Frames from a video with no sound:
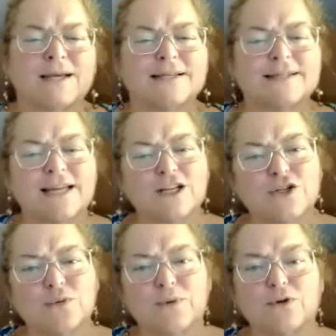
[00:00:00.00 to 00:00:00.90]
Sun and
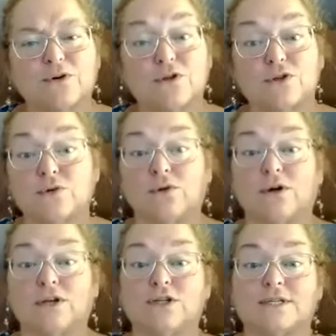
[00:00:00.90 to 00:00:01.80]
Jupiter are the two
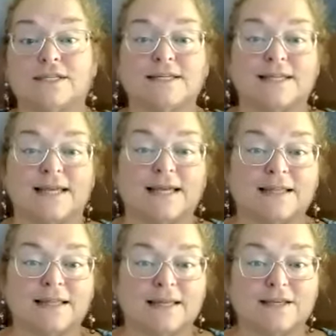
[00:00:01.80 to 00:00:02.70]
largest things
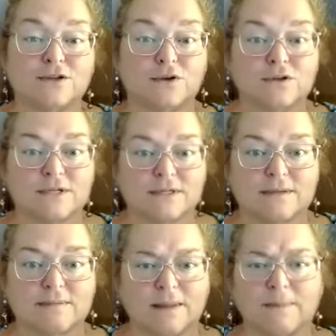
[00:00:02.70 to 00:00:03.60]
in the solar
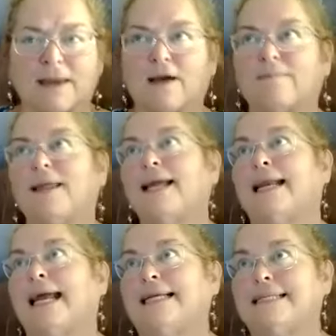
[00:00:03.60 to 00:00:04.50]
system. They make up like
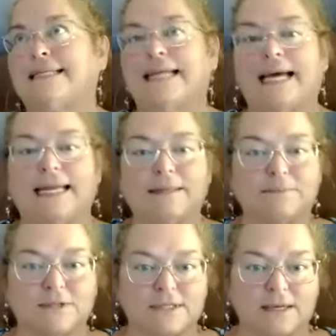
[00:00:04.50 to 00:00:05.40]

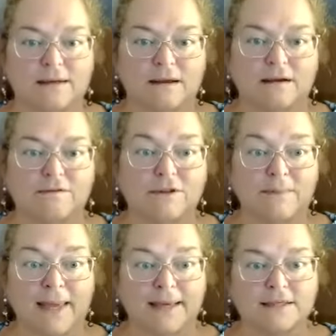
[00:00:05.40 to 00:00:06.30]
99% of the
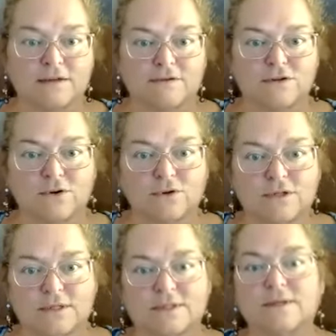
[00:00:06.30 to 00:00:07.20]
mass of the solar
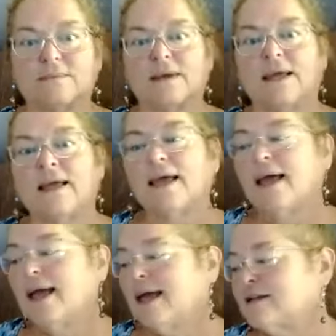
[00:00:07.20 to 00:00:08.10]
system.
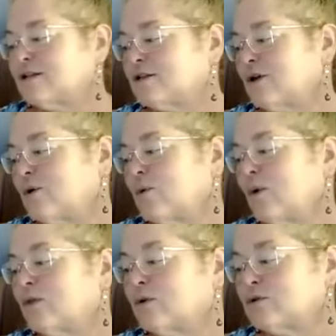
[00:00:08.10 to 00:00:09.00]
And so
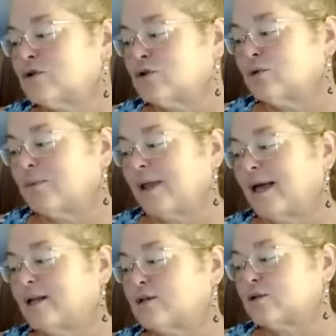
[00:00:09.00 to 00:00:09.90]
when those two
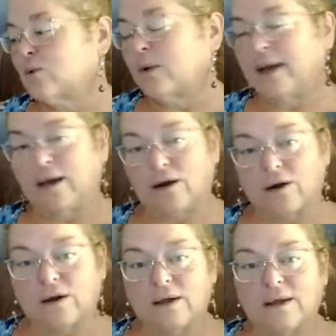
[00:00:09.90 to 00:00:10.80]
planets
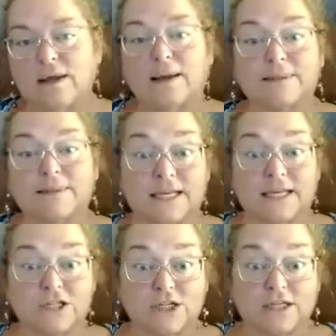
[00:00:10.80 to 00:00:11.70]
square and
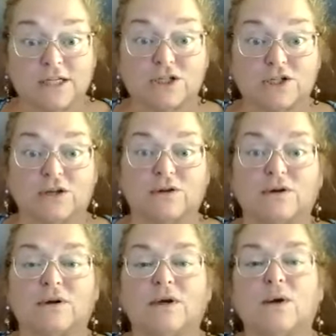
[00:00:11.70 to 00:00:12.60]
potentiate each
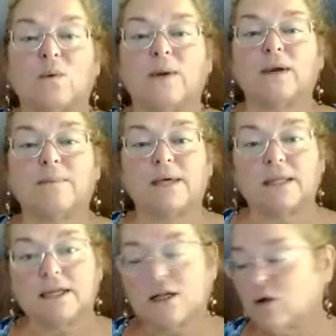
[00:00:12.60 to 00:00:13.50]
other, we can be a
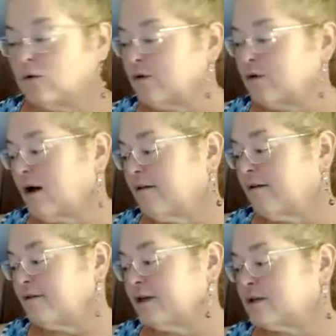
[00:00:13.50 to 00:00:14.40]
little
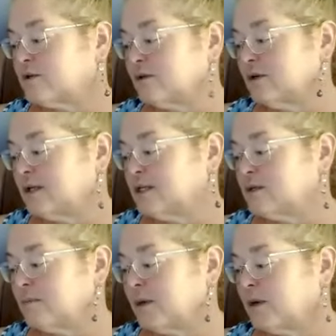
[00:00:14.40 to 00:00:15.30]
overconfident. So you need
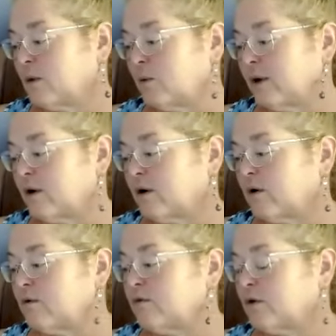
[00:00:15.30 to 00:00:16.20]
to be aware
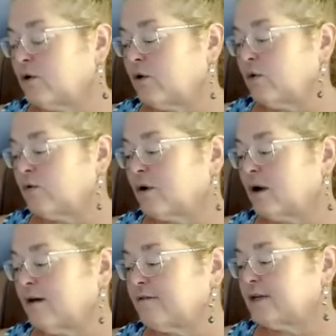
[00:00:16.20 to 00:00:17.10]
of your
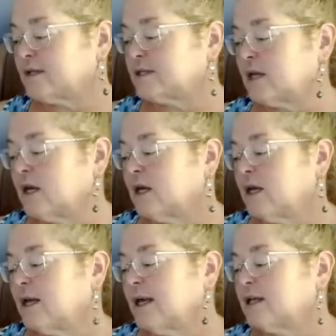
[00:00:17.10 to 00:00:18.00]
overconfidence.
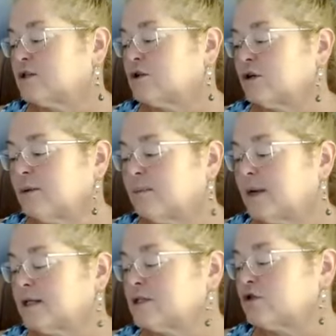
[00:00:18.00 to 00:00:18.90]
It's
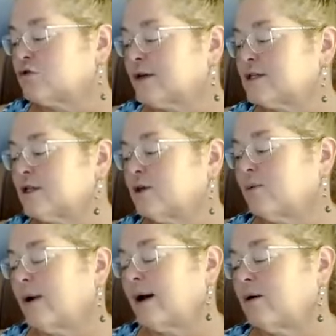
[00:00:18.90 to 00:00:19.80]
stressing
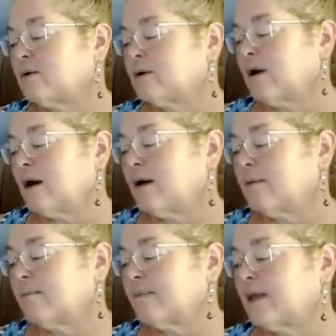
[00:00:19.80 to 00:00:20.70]
you out
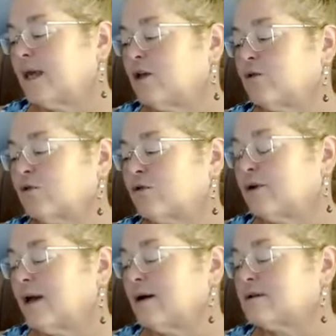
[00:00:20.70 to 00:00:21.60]
in your
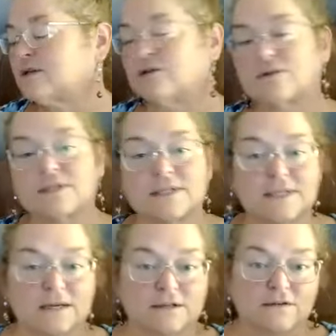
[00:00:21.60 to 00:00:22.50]
third house and your
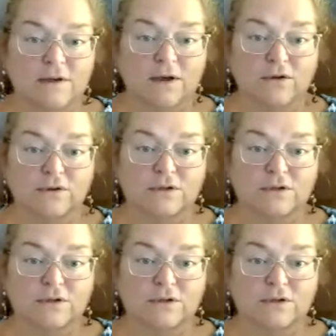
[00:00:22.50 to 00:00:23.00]
sixth house of health.